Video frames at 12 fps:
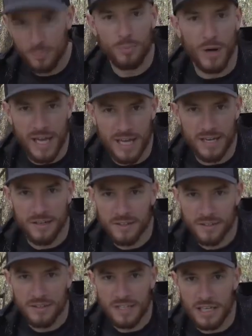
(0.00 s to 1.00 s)
brain
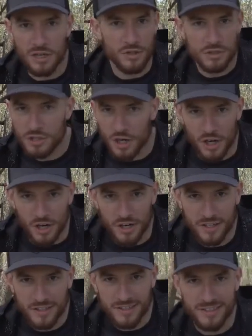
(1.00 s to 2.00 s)
gears
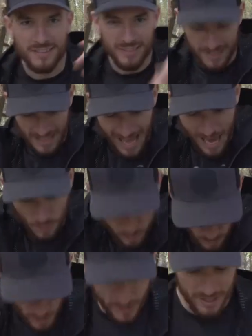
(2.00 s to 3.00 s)
turn,
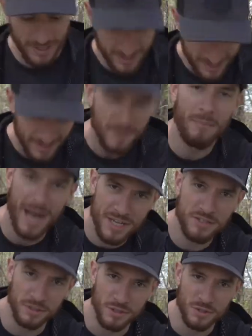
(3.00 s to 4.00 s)
output my
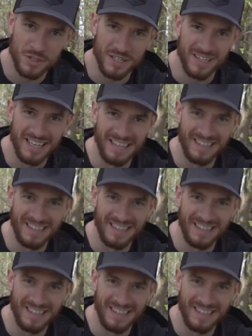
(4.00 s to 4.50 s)
solution.